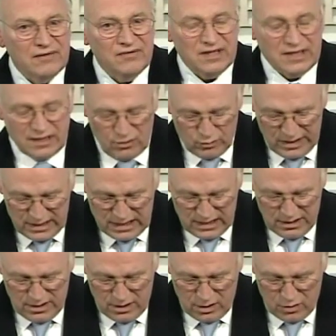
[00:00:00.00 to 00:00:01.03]
everything we
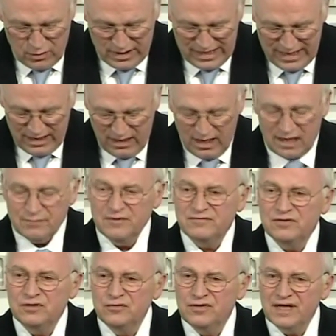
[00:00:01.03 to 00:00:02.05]
did know in that autumn
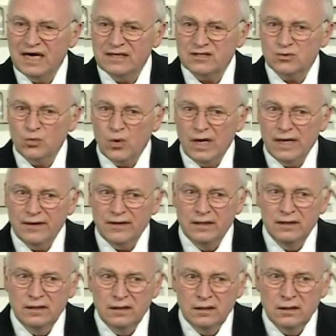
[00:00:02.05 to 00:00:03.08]
of 2001
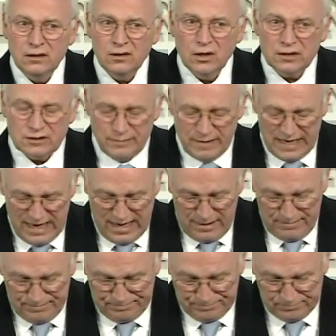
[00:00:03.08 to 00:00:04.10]
looked bad.
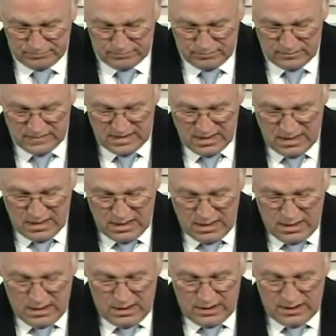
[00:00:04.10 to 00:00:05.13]

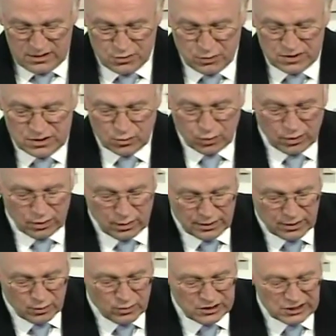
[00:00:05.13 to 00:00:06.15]
This was the
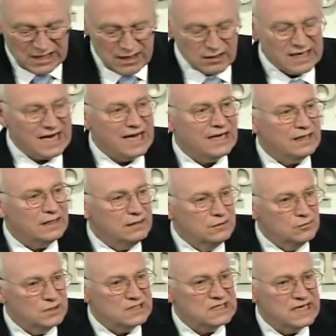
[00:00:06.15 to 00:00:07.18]
world in which Al-Qaeda
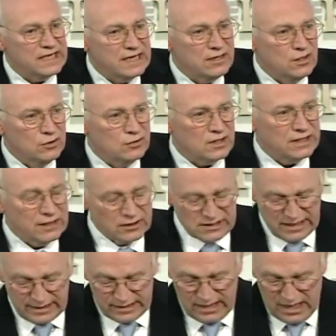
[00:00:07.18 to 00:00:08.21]
was seeking nuclear
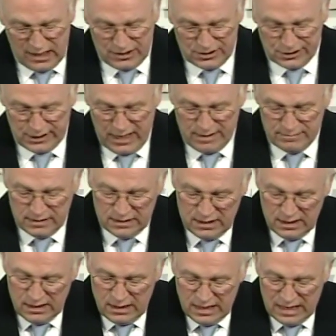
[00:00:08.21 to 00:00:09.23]
technology,
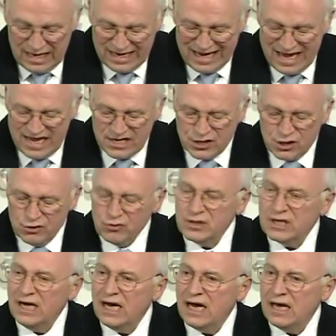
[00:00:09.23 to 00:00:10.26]
and A.Q.
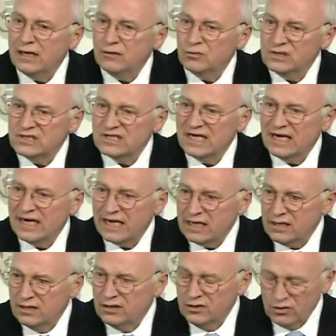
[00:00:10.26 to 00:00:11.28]
Khan was
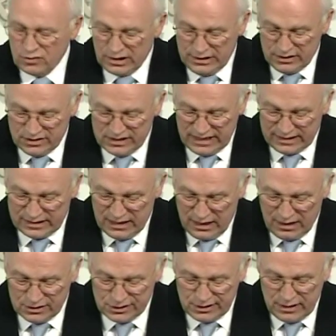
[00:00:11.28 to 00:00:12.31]
selling nuclear
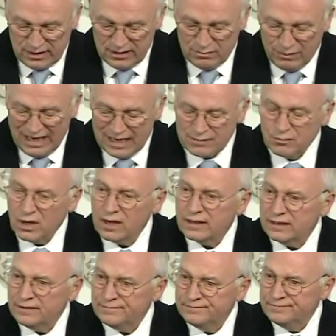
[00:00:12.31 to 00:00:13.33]
technology on the black
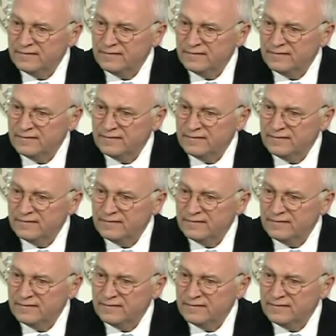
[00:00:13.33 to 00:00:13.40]
market.